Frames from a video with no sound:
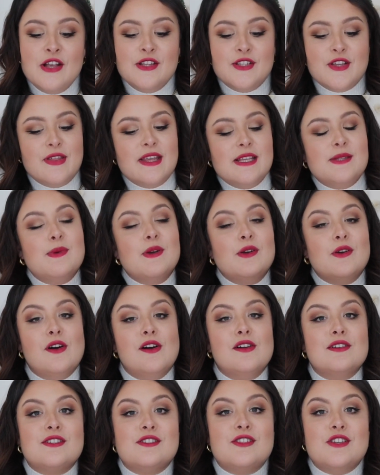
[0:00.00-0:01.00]
So this one
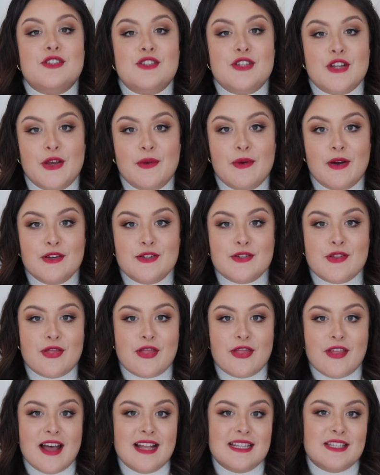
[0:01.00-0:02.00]
costs
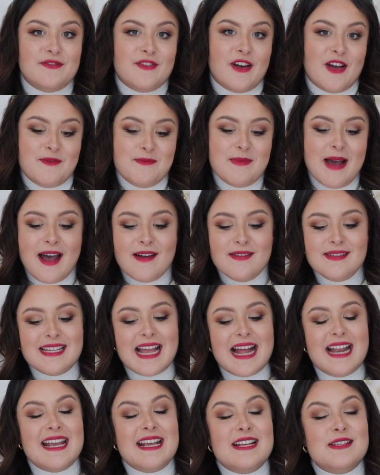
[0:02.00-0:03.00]
£235
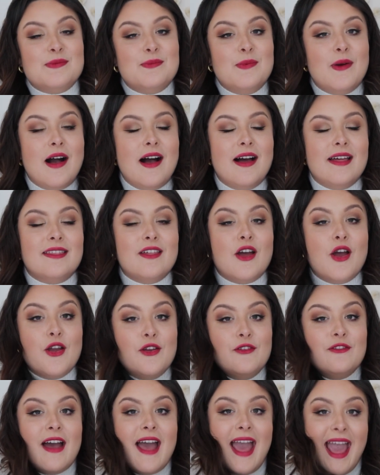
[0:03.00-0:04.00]
and it is worth
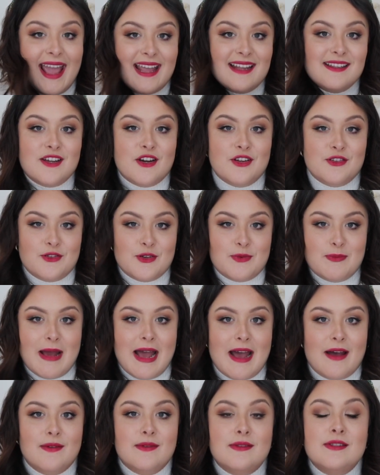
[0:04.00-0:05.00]
over
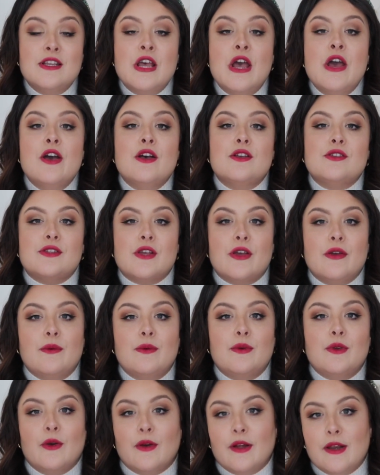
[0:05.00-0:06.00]
£800. So
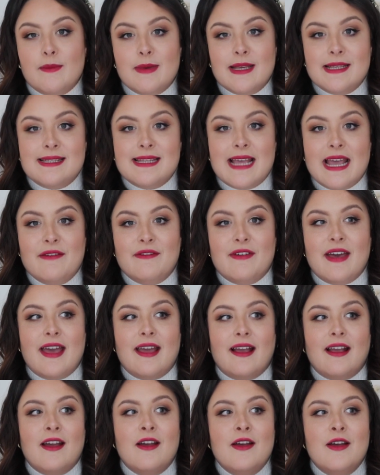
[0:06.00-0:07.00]
you're going to be
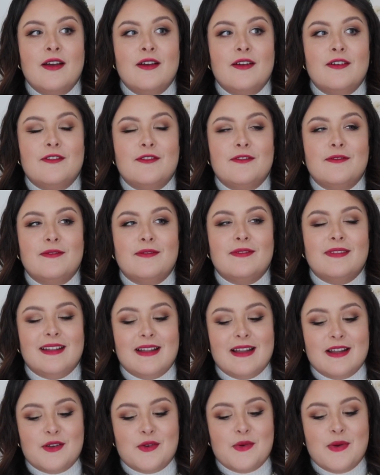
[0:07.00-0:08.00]
saving,
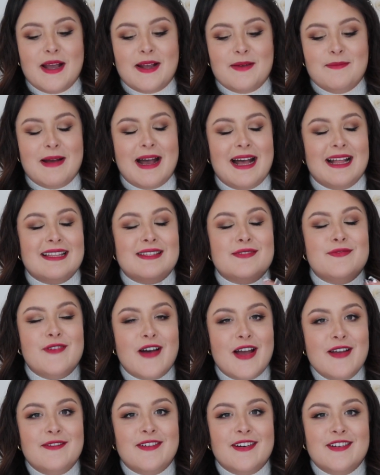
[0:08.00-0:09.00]
quick maths,
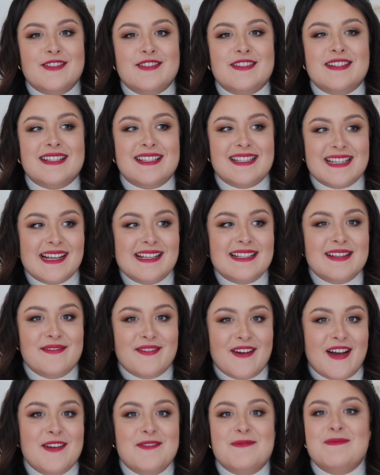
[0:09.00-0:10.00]

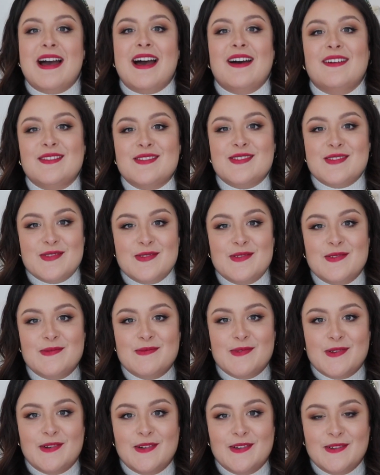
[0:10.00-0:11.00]
£565
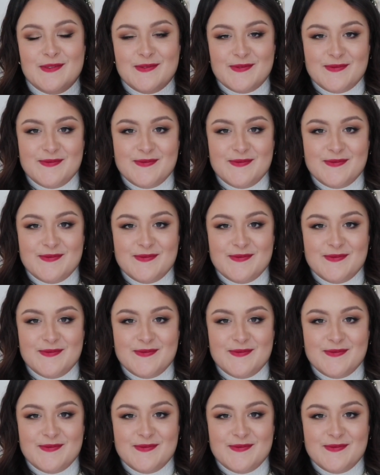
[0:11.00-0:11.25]
or more.